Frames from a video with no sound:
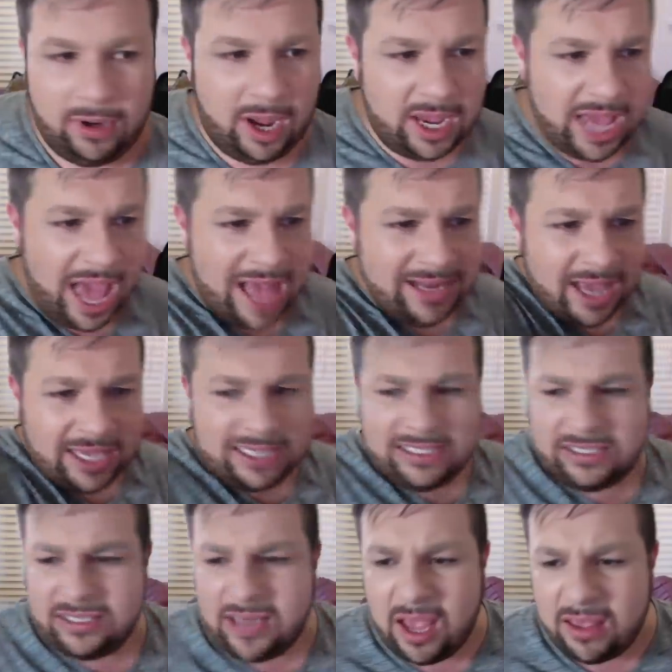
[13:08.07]
I
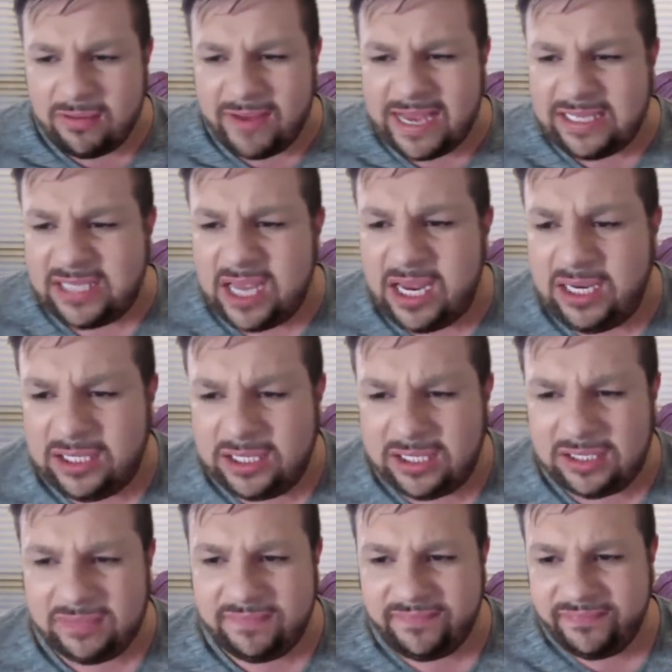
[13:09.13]
can't. No, there
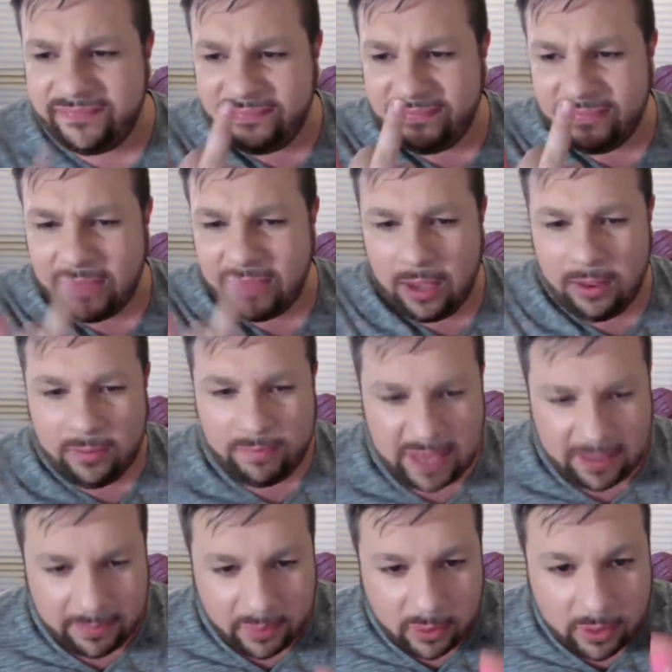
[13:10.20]
isn't.
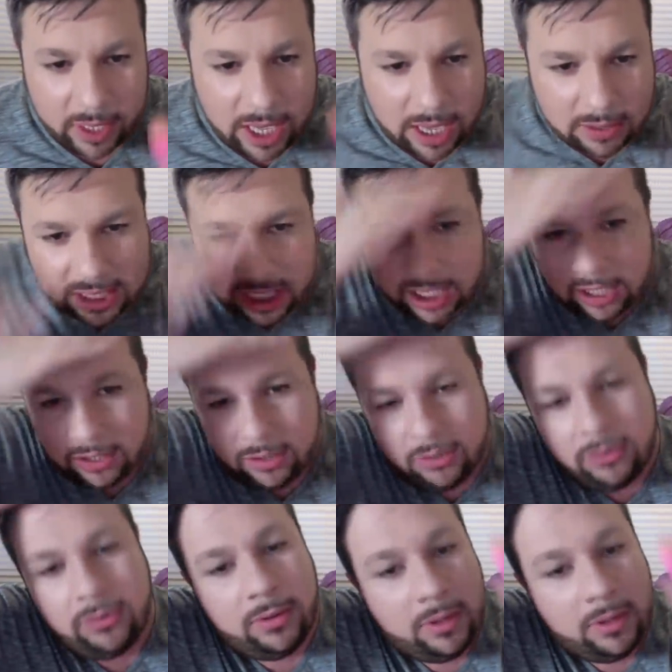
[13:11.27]
Big boy, how dare you?